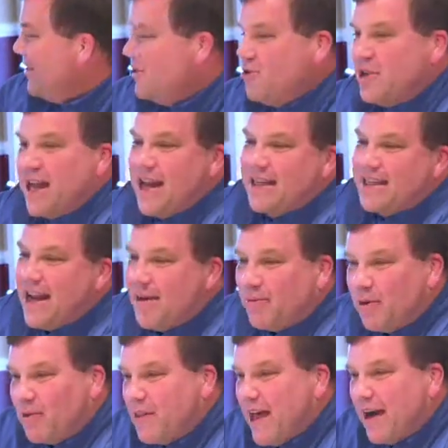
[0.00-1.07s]
You can't
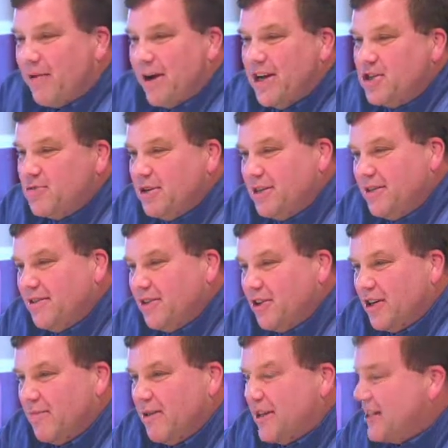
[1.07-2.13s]
tamper with that arrangement.
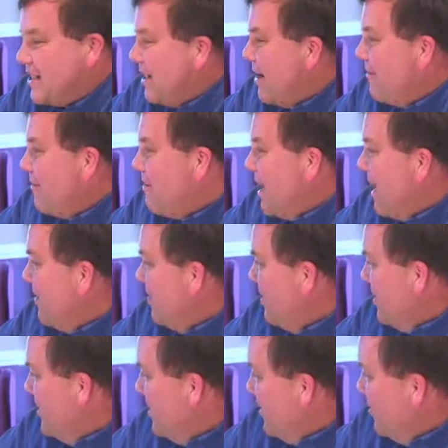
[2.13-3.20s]
Don't give me this stuff
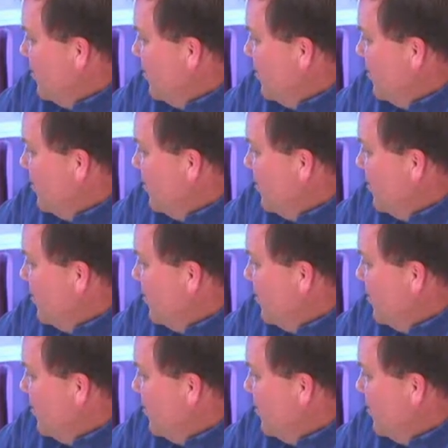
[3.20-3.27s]
about